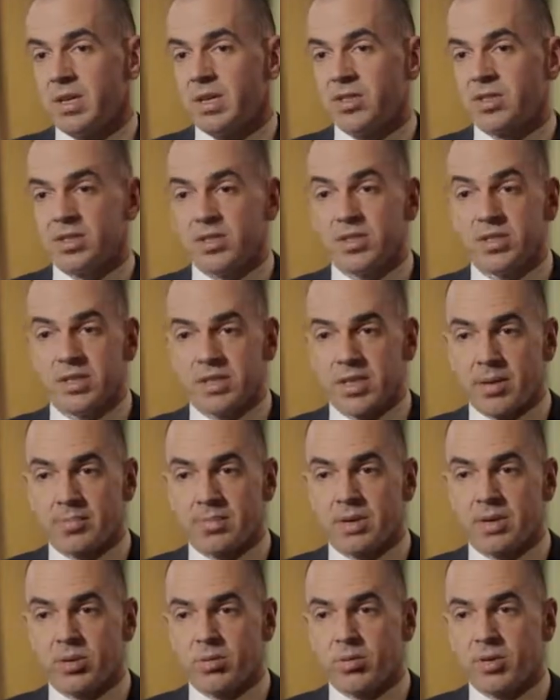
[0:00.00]
So this is
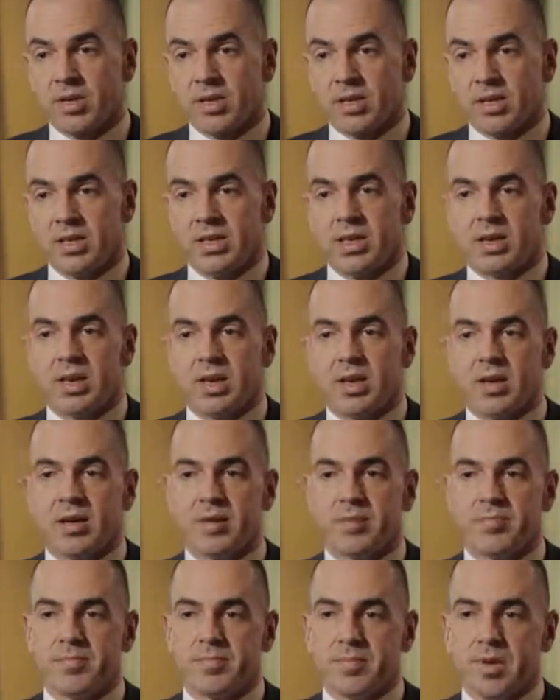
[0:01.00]
something that we
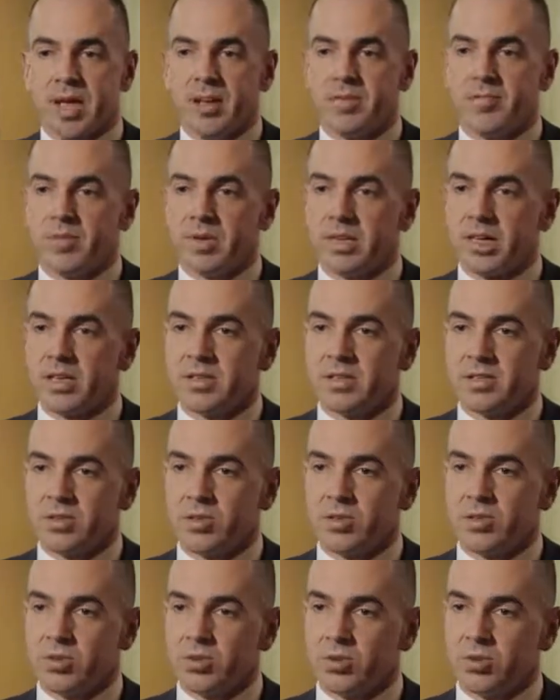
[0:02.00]
have begun
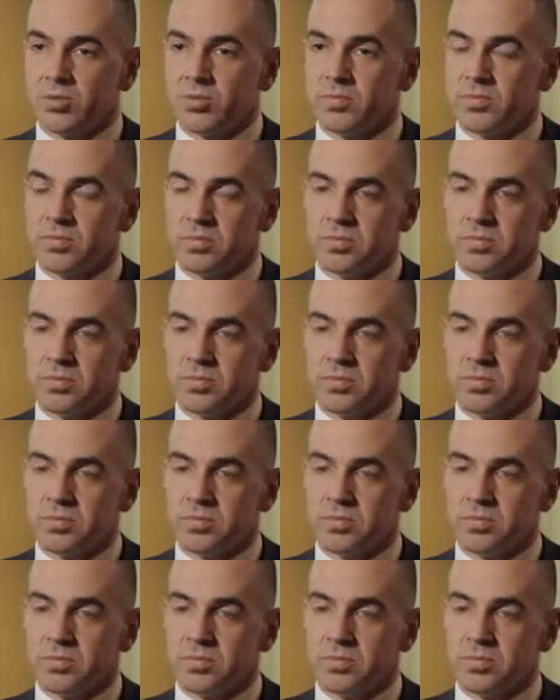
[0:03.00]
to